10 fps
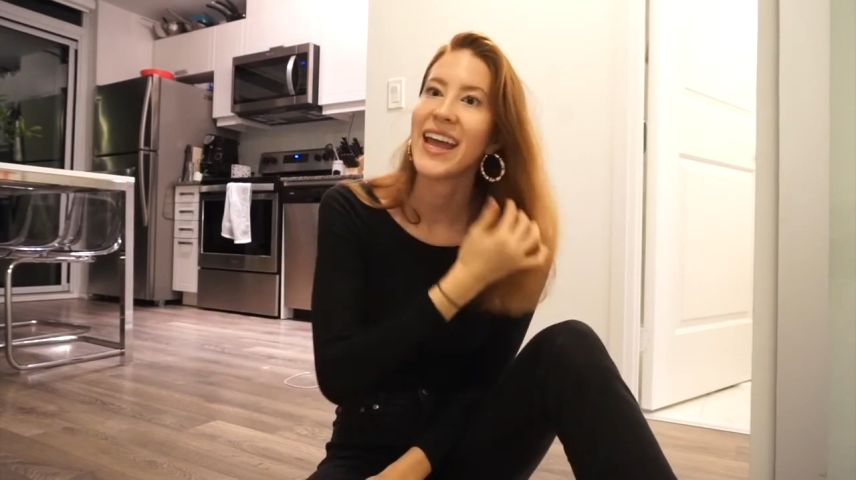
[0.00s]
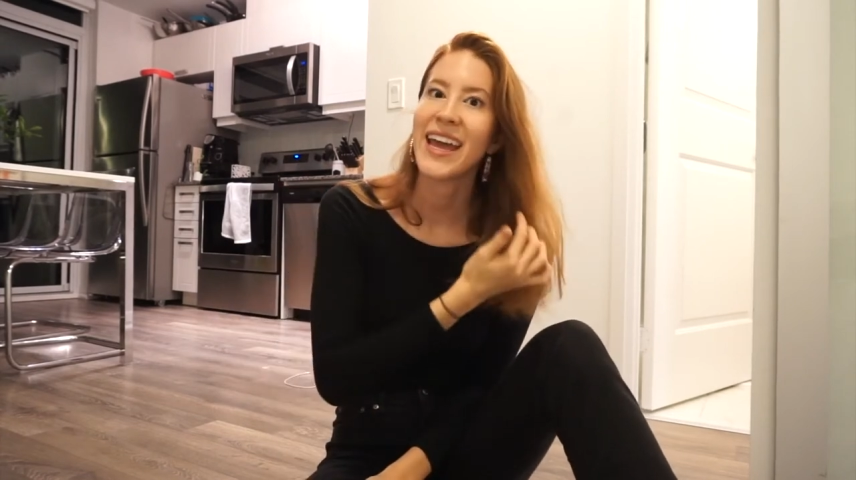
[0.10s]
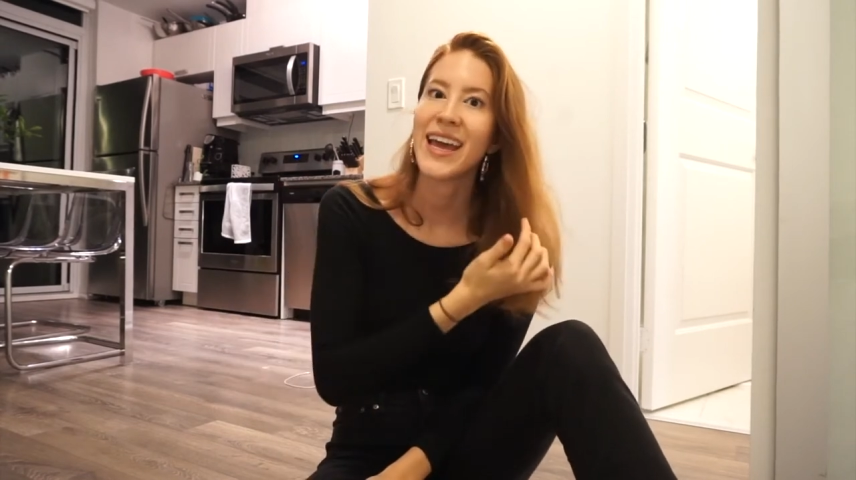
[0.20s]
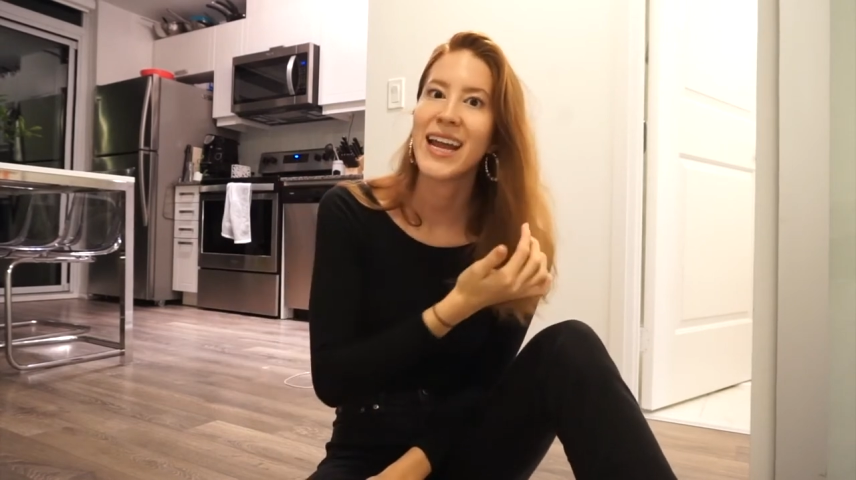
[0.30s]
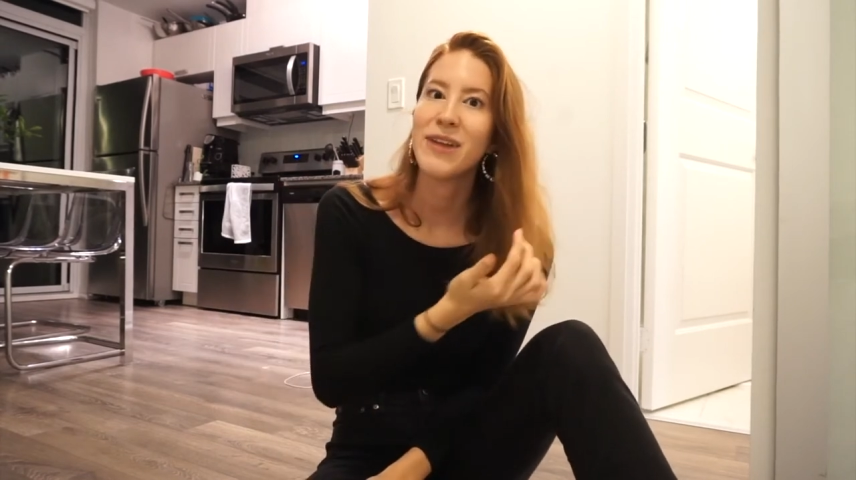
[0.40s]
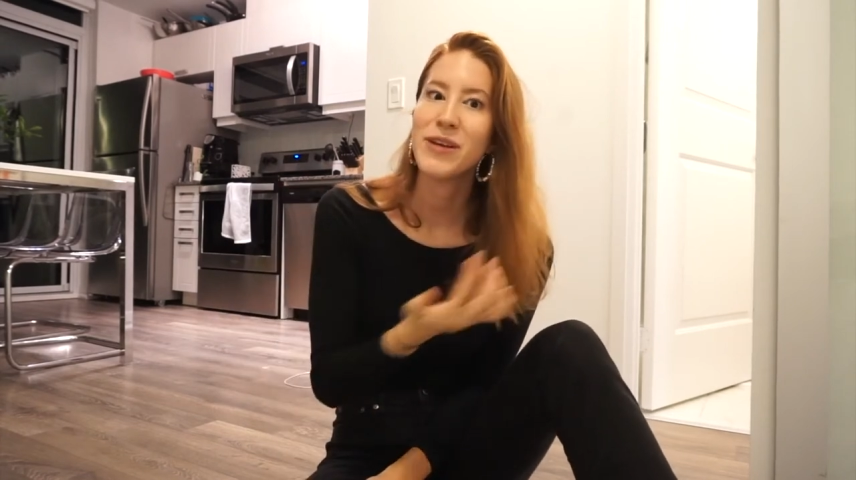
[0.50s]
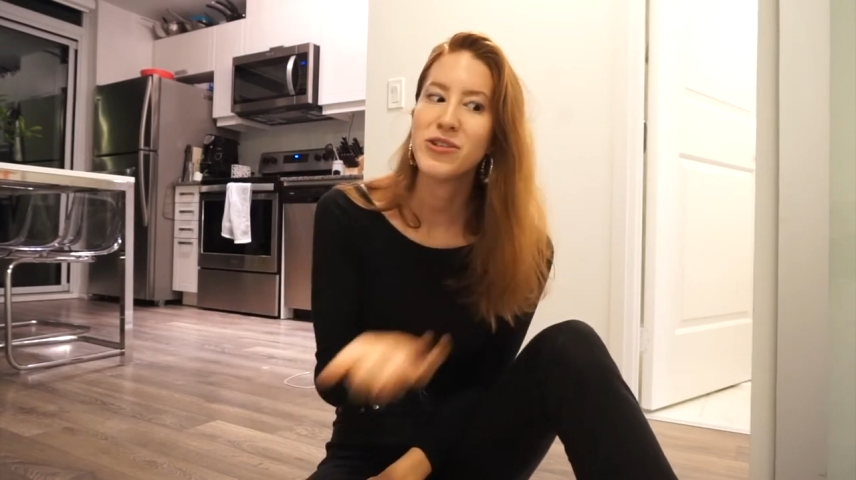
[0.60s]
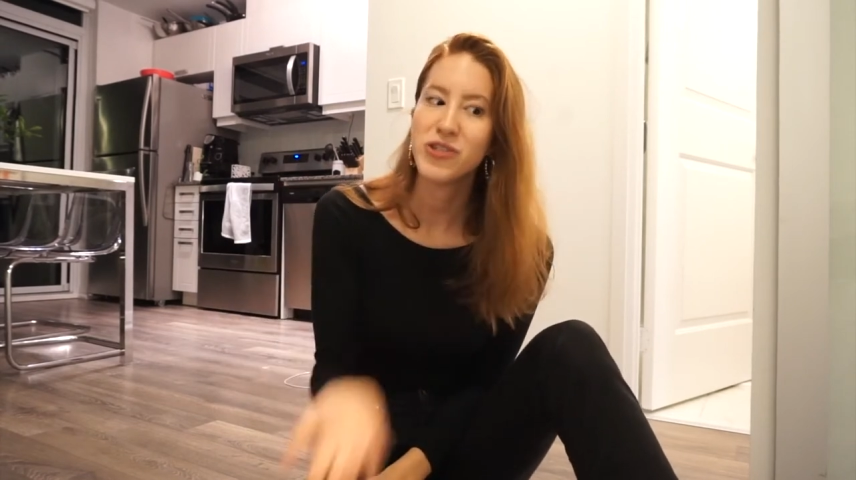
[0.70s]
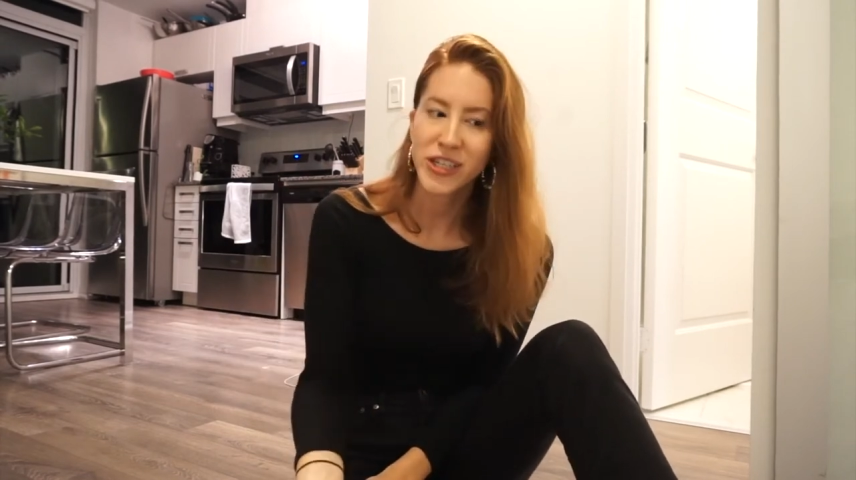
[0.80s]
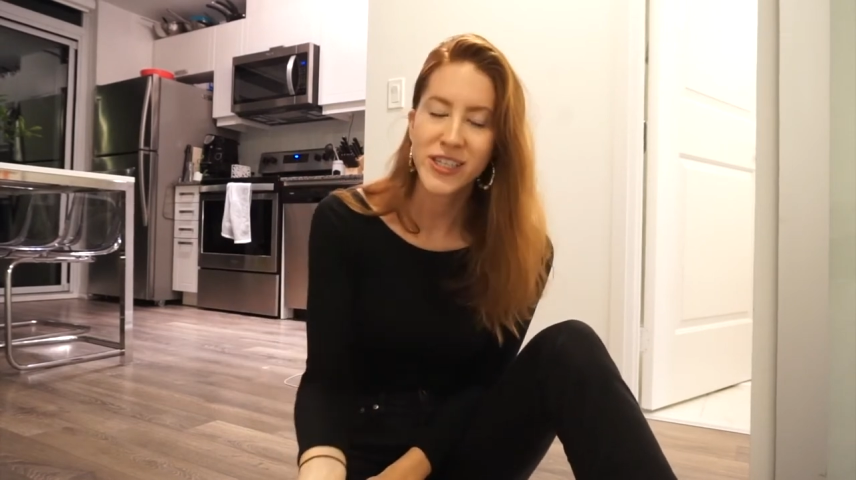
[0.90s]
and we
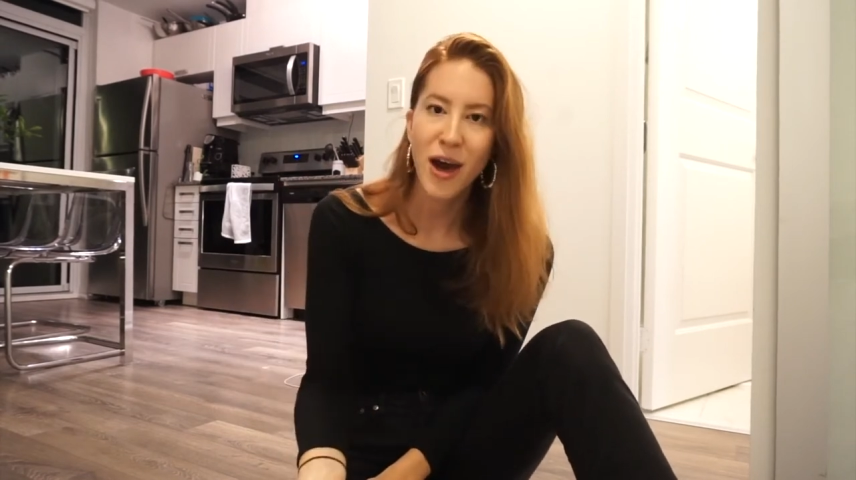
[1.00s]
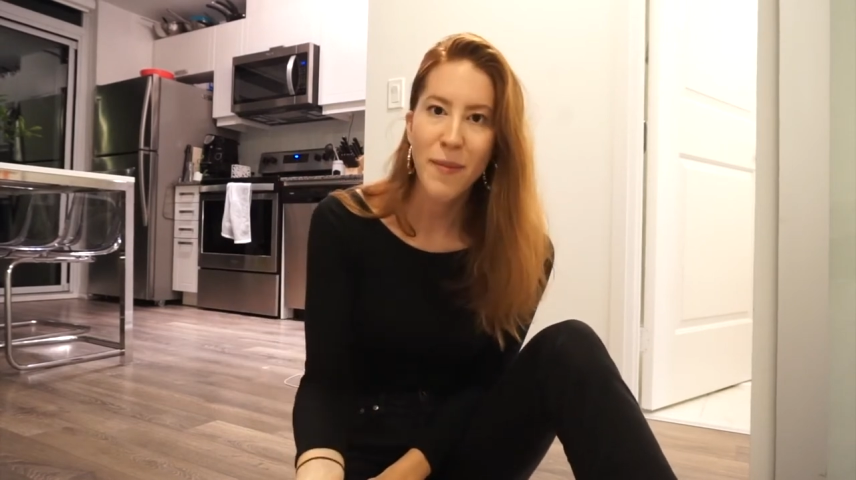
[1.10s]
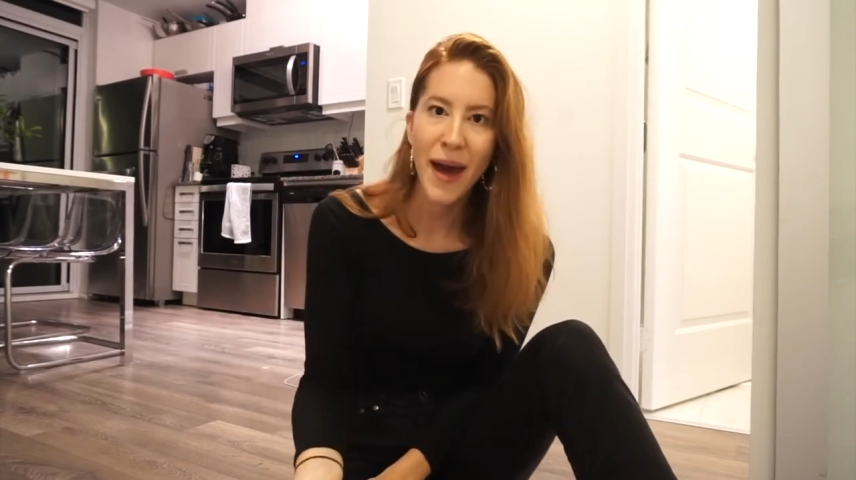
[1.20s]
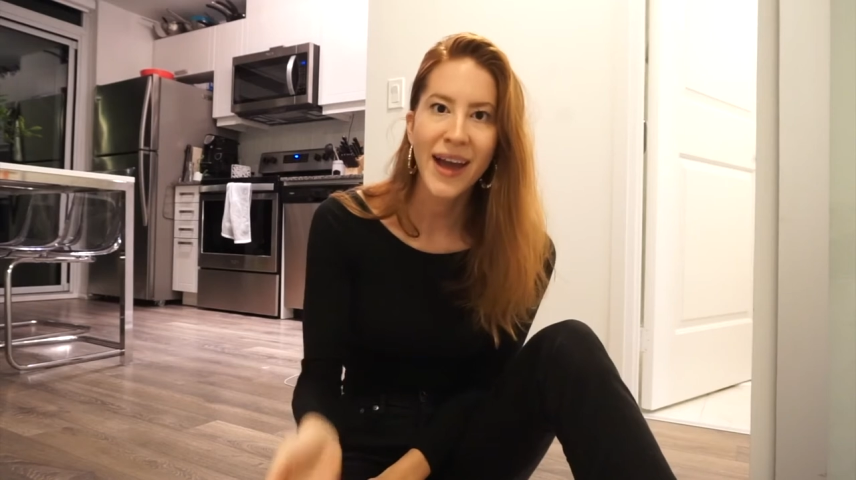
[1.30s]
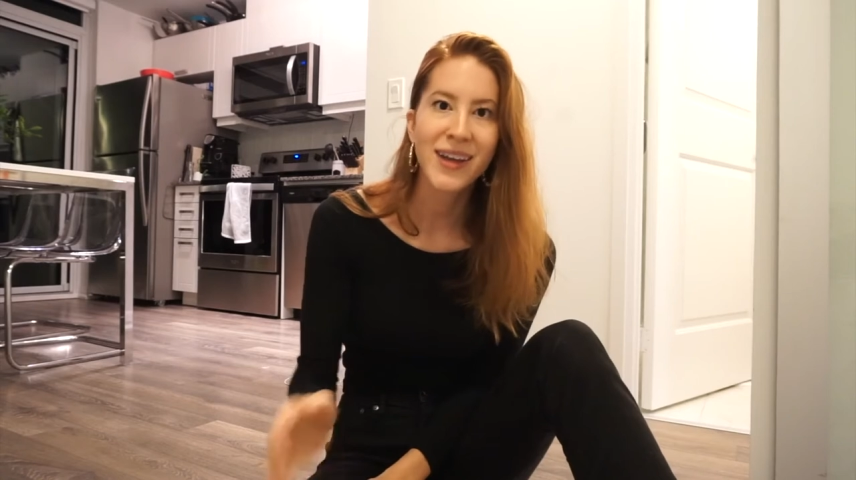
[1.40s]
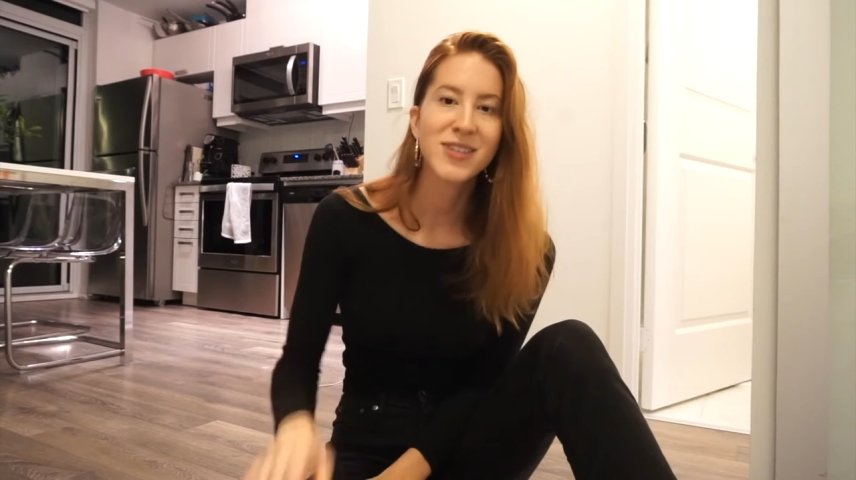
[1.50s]
just got back.